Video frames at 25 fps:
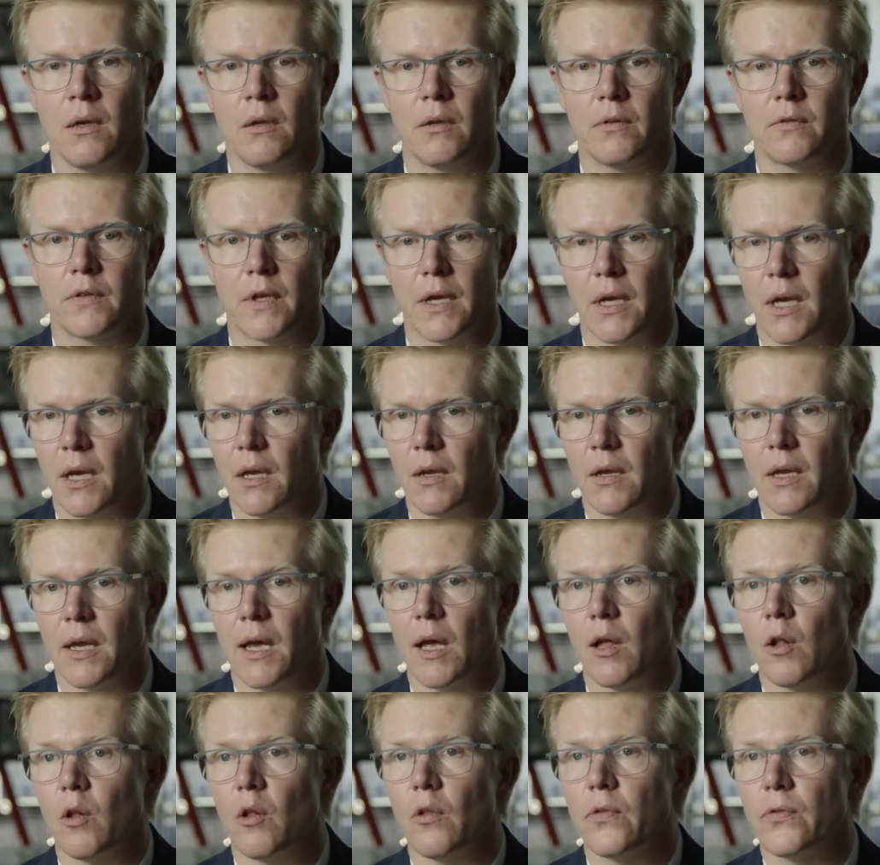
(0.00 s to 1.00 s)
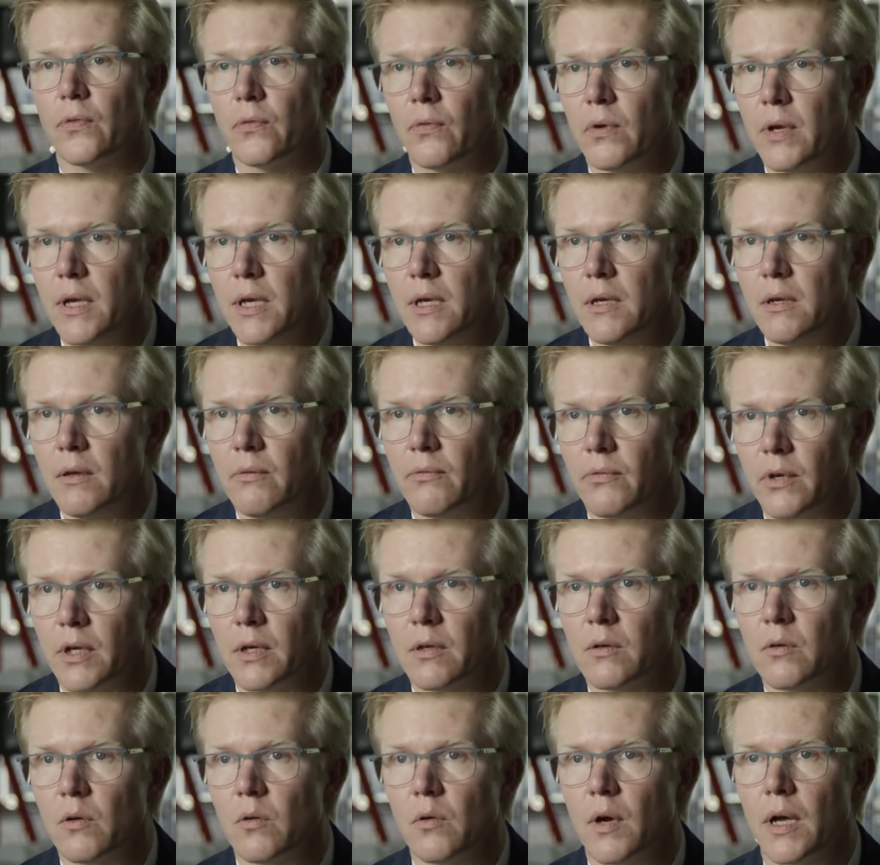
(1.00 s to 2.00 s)
Taking the L3
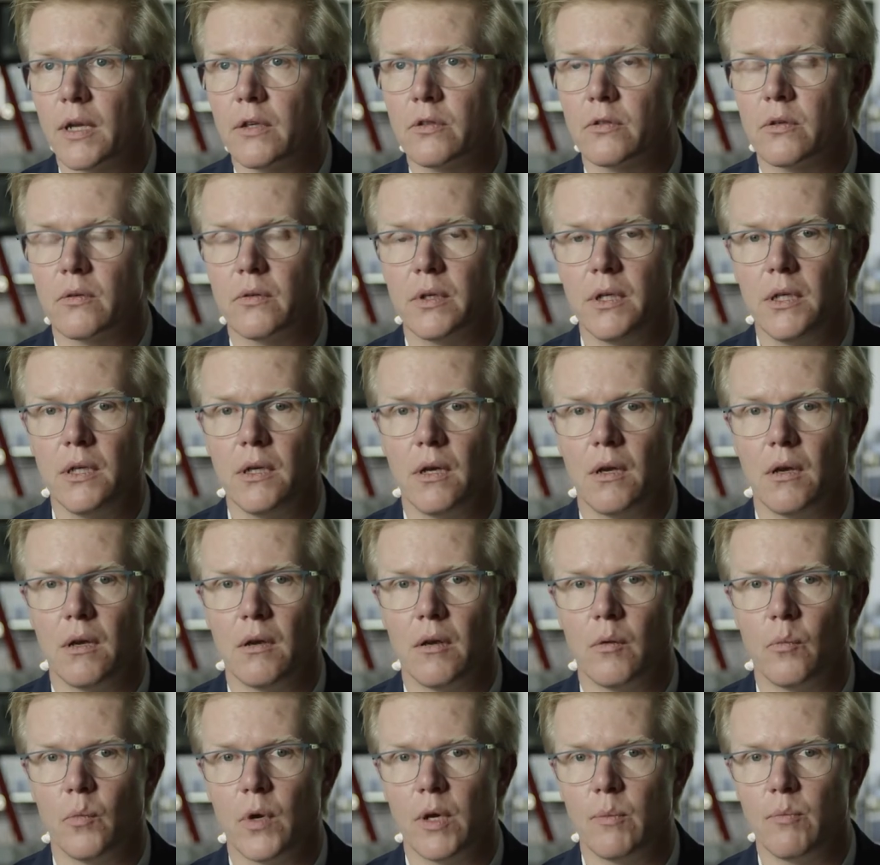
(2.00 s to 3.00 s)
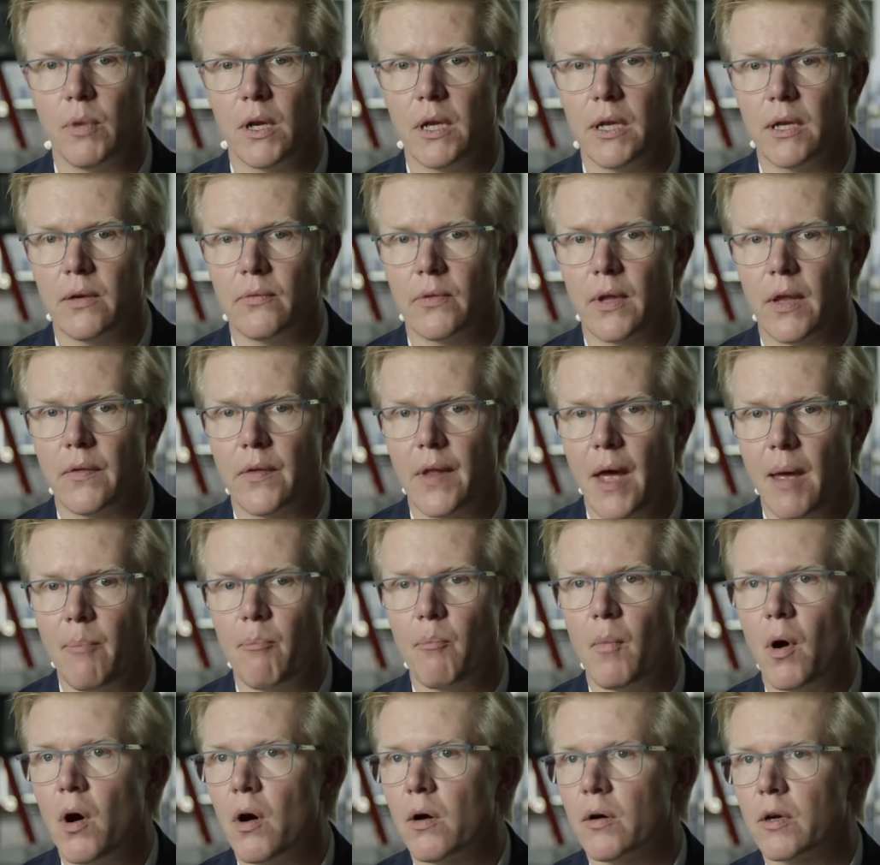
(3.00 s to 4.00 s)
vehicle category, we believe that
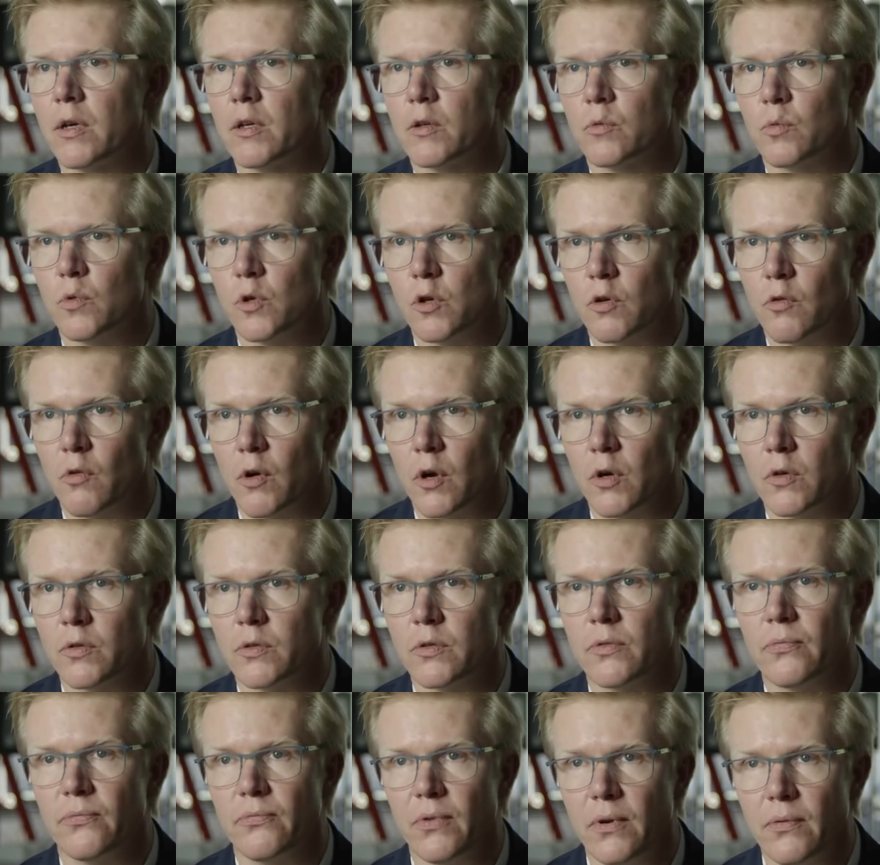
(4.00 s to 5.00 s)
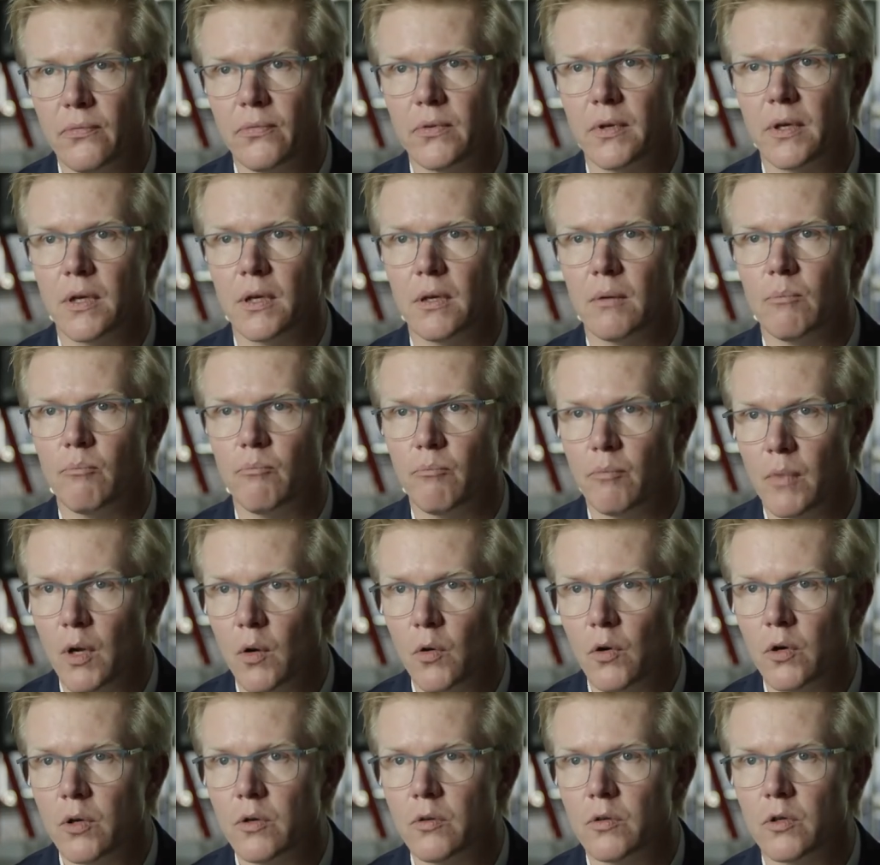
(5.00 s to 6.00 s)
that market will grow to 50
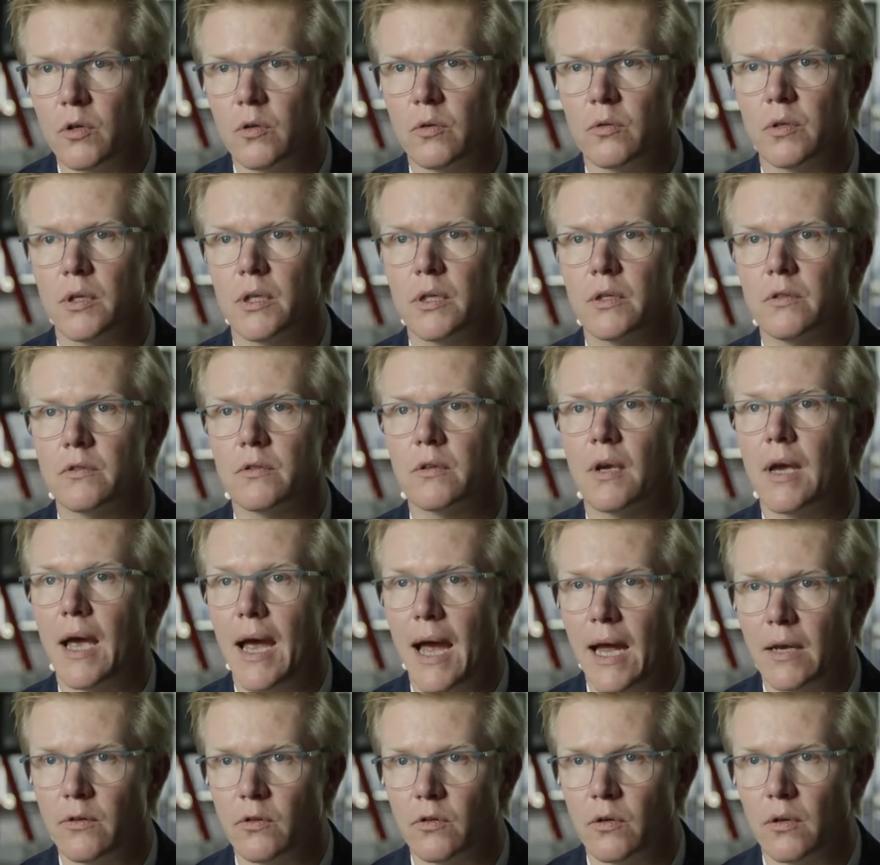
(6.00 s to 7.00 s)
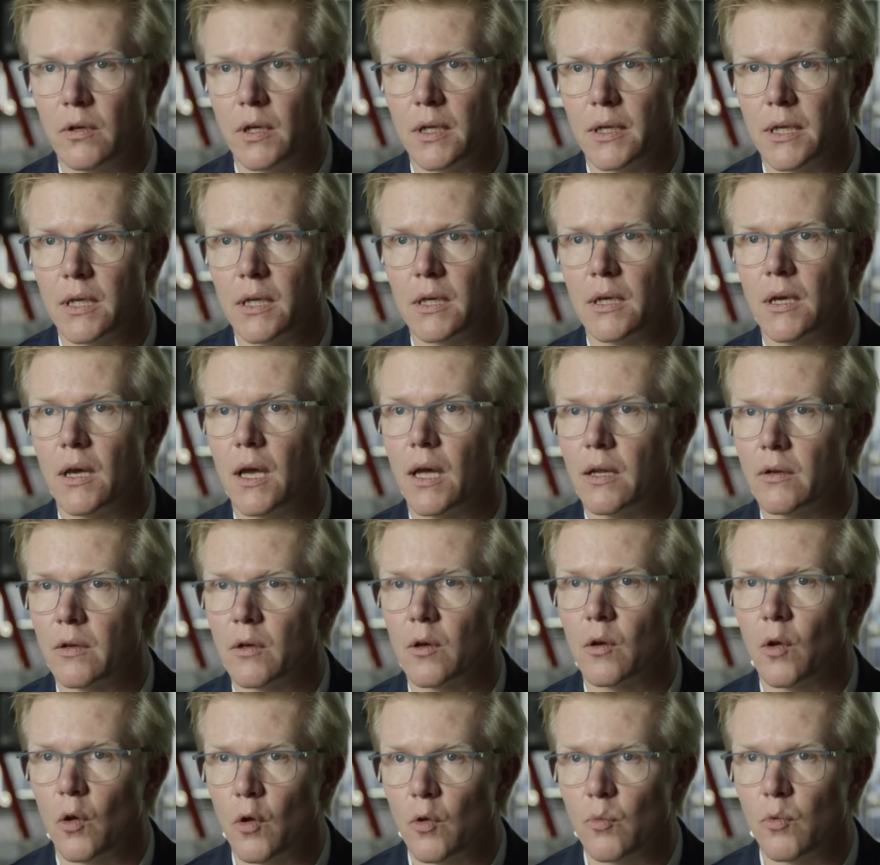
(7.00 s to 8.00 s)
million units annually at a
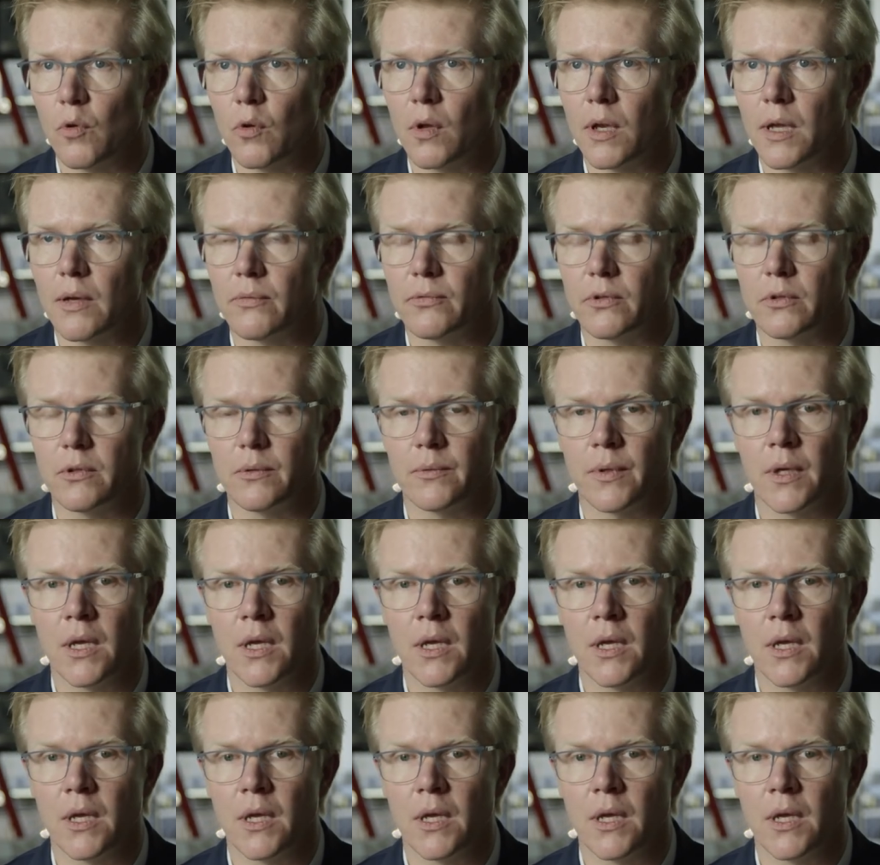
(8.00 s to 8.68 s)
global level.